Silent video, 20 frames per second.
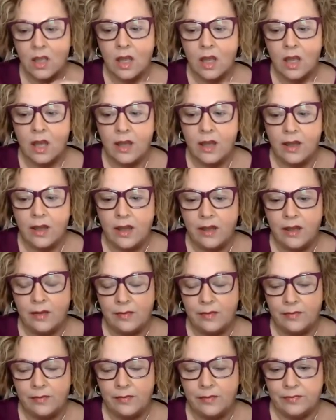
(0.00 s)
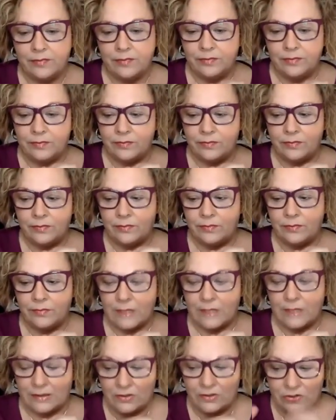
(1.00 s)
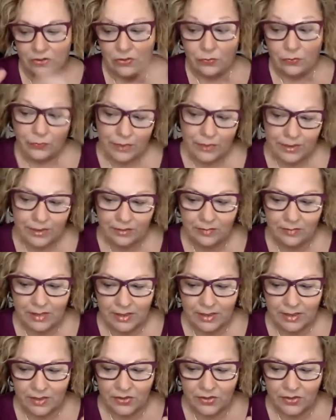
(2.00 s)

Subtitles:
that there's no freedom in it.